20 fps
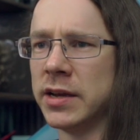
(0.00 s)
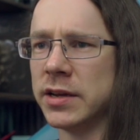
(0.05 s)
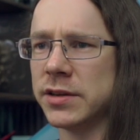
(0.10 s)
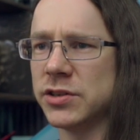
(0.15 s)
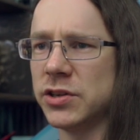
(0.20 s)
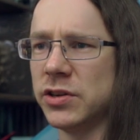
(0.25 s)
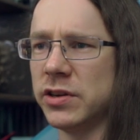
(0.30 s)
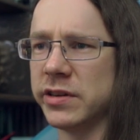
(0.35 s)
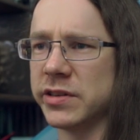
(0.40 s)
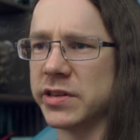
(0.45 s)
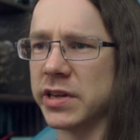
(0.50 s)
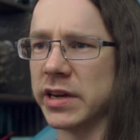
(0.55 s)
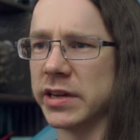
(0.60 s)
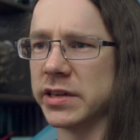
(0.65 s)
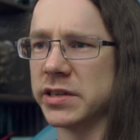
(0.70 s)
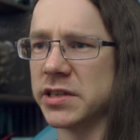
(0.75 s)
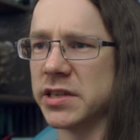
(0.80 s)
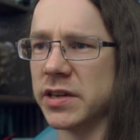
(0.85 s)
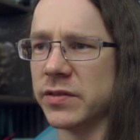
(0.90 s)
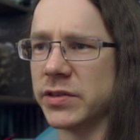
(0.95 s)
Tune into the
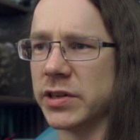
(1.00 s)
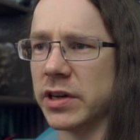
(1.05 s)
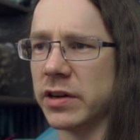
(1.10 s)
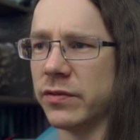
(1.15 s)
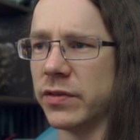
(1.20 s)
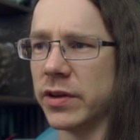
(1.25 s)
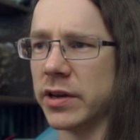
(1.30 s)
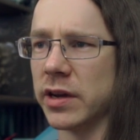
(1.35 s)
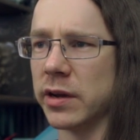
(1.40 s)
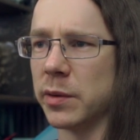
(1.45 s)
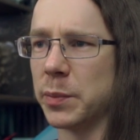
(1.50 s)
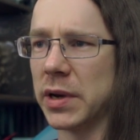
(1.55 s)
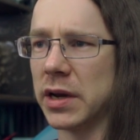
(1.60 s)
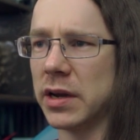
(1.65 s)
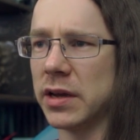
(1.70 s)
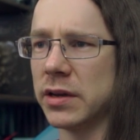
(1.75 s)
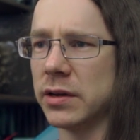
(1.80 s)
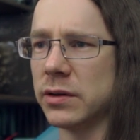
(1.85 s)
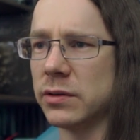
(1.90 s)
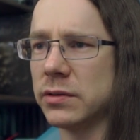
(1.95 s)
latest dev dive video
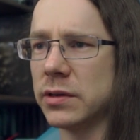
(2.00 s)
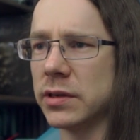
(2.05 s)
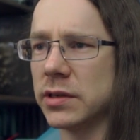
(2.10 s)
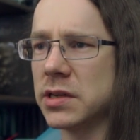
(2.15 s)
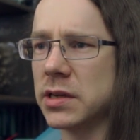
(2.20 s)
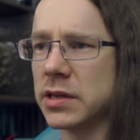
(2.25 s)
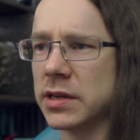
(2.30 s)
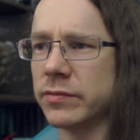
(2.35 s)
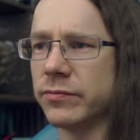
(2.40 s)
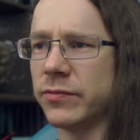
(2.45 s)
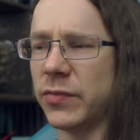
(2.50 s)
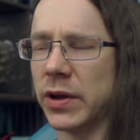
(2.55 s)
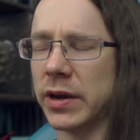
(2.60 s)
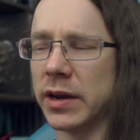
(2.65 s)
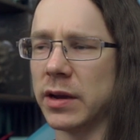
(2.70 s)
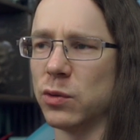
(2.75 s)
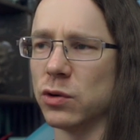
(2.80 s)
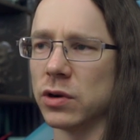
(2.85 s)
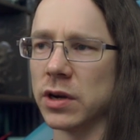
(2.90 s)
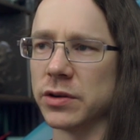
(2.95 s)
below to find
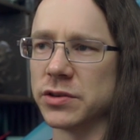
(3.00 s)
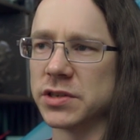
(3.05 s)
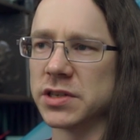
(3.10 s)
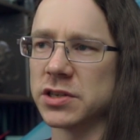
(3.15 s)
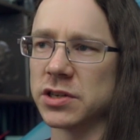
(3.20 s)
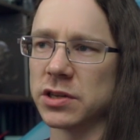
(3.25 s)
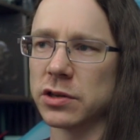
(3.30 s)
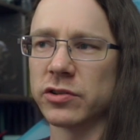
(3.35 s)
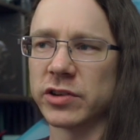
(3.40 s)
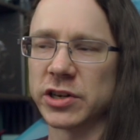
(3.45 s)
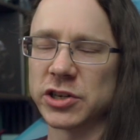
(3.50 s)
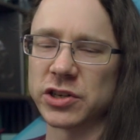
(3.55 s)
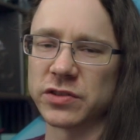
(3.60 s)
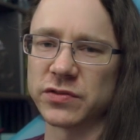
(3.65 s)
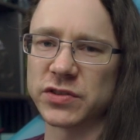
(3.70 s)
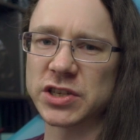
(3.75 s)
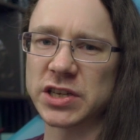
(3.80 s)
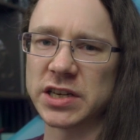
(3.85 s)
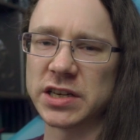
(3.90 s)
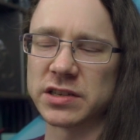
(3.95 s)
out what goes into the creation
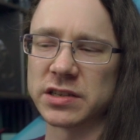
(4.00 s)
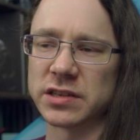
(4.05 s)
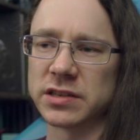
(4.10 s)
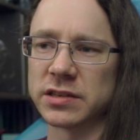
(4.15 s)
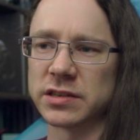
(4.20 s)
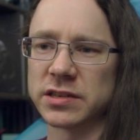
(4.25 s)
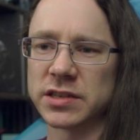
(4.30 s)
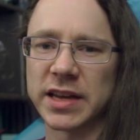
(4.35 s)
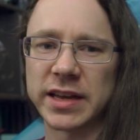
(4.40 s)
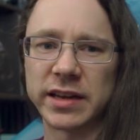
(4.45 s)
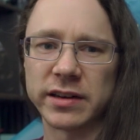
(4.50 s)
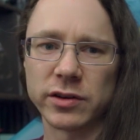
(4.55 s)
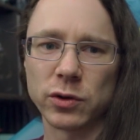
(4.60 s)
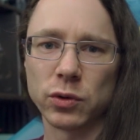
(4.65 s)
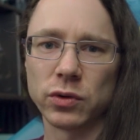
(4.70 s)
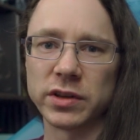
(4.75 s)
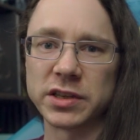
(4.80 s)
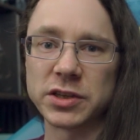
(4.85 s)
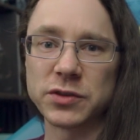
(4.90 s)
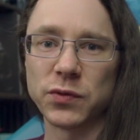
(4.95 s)
of seasons and
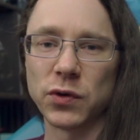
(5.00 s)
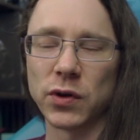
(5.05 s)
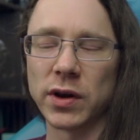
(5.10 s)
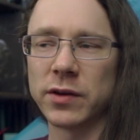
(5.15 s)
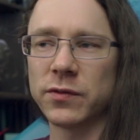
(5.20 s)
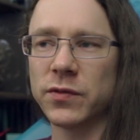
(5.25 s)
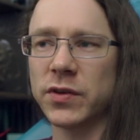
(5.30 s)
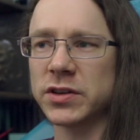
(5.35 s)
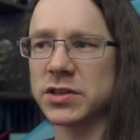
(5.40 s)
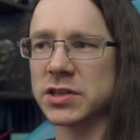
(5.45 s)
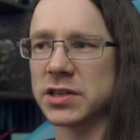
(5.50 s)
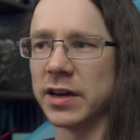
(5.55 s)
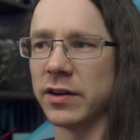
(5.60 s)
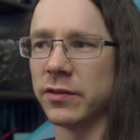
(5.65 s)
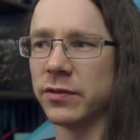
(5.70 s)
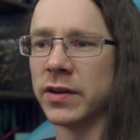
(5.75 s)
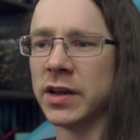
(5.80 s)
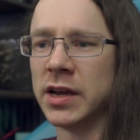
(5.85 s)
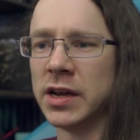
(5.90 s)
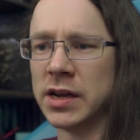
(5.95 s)
all this Fallout 1
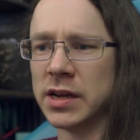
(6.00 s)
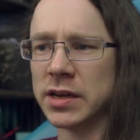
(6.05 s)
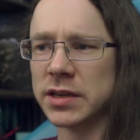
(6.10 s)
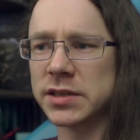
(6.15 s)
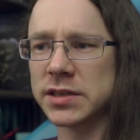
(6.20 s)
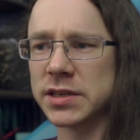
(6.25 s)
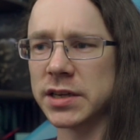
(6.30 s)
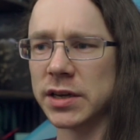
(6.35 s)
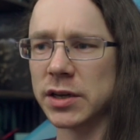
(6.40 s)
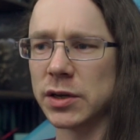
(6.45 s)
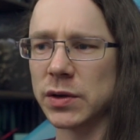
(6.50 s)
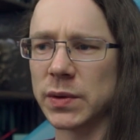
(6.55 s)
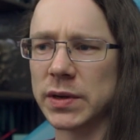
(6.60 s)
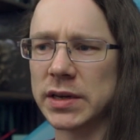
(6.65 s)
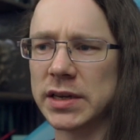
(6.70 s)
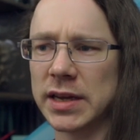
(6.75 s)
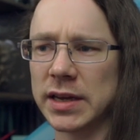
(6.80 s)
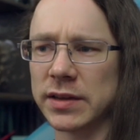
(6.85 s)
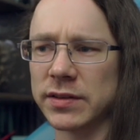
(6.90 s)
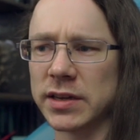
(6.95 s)
stuff. So
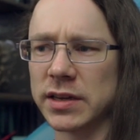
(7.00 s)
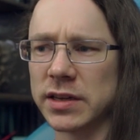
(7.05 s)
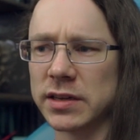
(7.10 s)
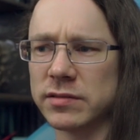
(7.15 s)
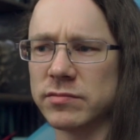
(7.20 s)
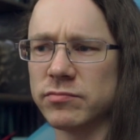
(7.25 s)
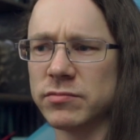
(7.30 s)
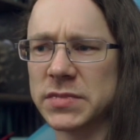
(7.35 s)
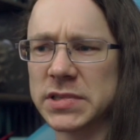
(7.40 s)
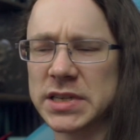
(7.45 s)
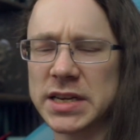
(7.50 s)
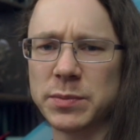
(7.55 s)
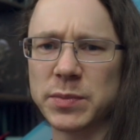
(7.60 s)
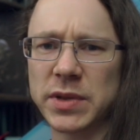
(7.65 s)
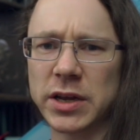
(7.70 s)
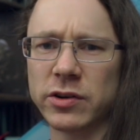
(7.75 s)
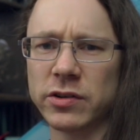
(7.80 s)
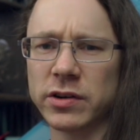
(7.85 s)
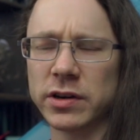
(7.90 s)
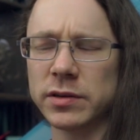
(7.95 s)
yeah, the team
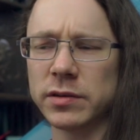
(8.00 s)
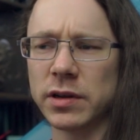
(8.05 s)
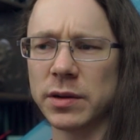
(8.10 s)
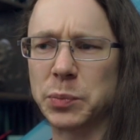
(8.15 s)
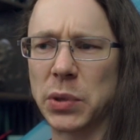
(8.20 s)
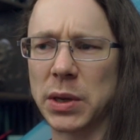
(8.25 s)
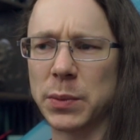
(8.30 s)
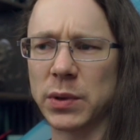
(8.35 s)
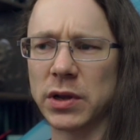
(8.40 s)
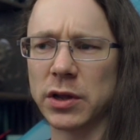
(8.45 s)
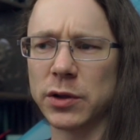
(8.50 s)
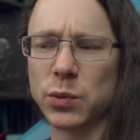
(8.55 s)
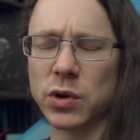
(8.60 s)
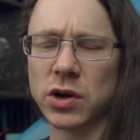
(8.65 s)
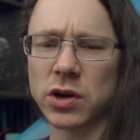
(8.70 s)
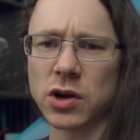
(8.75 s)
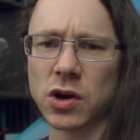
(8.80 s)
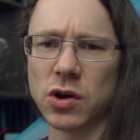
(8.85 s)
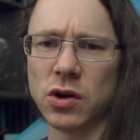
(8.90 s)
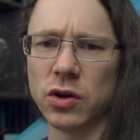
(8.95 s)
there are people who
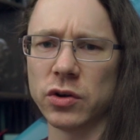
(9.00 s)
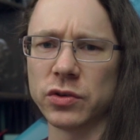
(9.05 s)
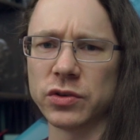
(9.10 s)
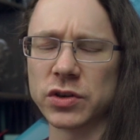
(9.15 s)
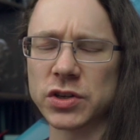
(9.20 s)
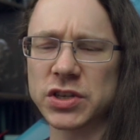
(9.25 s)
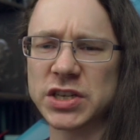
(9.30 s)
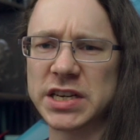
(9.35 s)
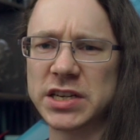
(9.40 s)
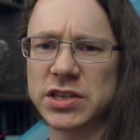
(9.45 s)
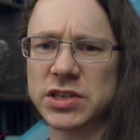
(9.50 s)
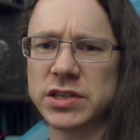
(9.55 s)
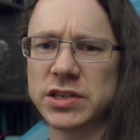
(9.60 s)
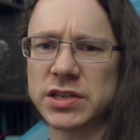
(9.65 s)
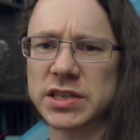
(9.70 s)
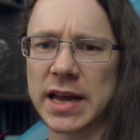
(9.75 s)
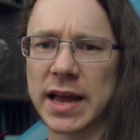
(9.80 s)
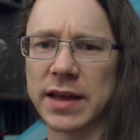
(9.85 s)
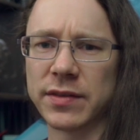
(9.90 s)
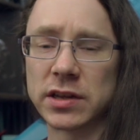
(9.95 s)
work on
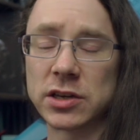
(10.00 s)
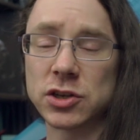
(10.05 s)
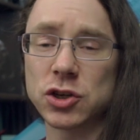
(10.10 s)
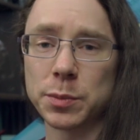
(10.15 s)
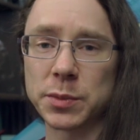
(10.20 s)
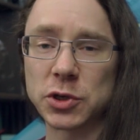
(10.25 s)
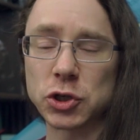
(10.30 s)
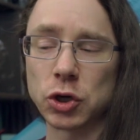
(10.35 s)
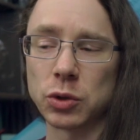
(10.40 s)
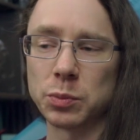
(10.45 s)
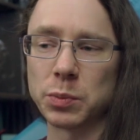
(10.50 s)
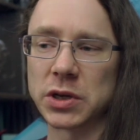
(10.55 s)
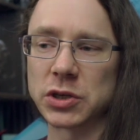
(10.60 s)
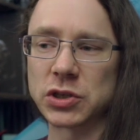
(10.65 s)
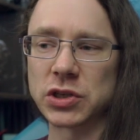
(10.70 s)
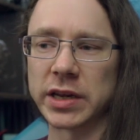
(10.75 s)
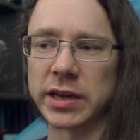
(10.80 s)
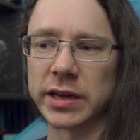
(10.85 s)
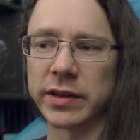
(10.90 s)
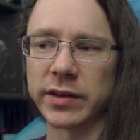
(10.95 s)
seasons, and the Atomic Shop
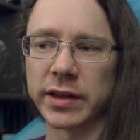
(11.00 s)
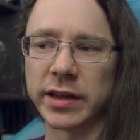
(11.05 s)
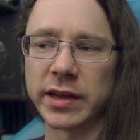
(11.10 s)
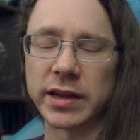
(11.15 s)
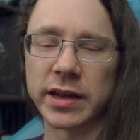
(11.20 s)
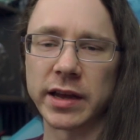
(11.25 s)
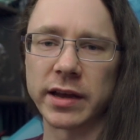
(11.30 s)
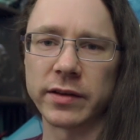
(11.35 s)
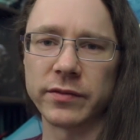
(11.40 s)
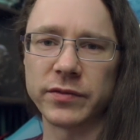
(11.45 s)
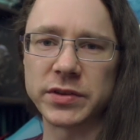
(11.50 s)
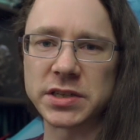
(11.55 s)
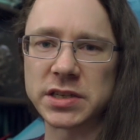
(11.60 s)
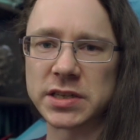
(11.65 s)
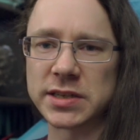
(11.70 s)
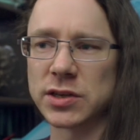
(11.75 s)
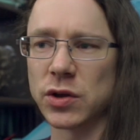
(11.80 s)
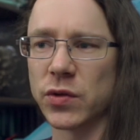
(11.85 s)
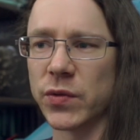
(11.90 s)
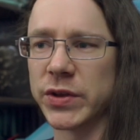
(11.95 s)
mostly are the
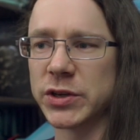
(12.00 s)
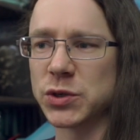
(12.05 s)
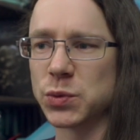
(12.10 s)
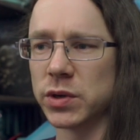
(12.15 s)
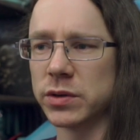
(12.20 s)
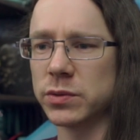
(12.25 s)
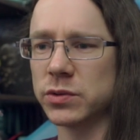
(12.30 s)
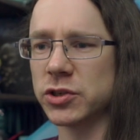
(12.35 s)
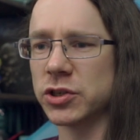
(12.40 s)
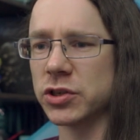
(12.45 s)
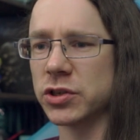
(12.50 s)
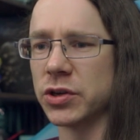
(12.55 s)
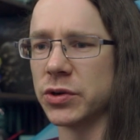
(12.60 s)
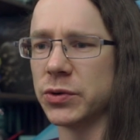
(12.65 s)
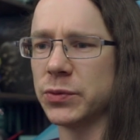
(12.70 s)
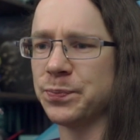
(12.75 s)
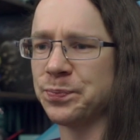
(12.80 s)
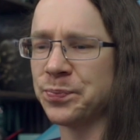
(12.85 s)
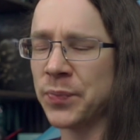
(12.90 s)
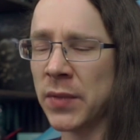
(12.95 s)
visitors on this one, which is cool.